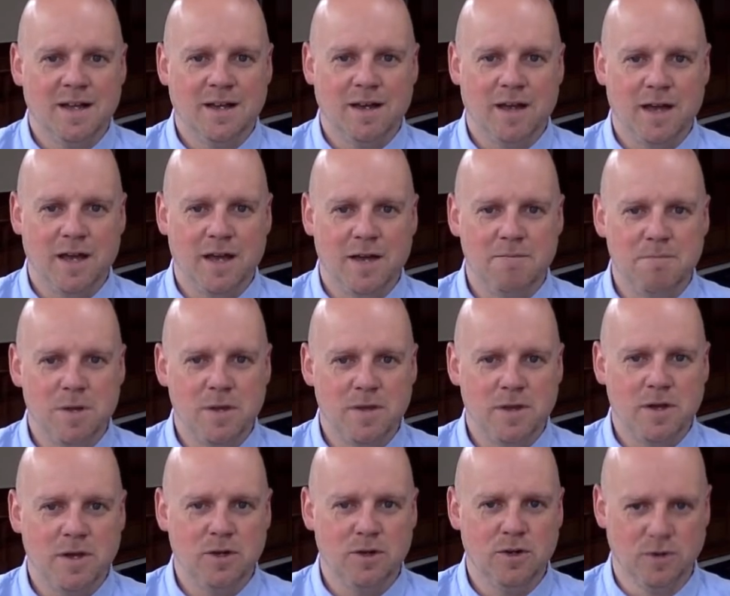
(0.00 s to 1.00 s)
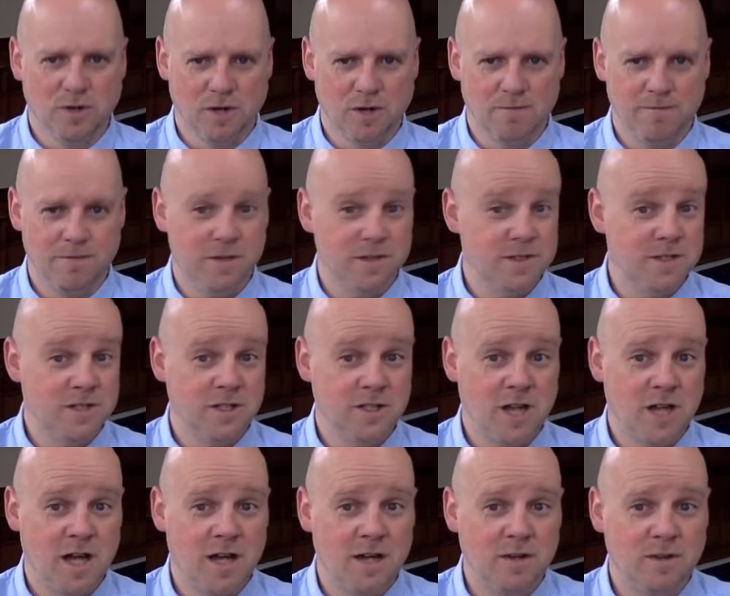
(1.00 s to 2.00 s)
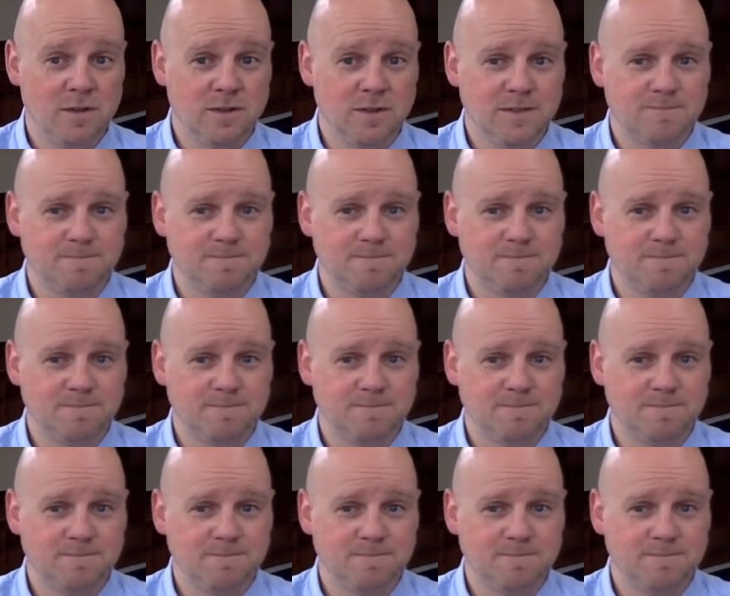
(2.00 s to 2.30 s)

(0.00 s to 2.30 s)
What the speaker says: like a mother who comforts her child.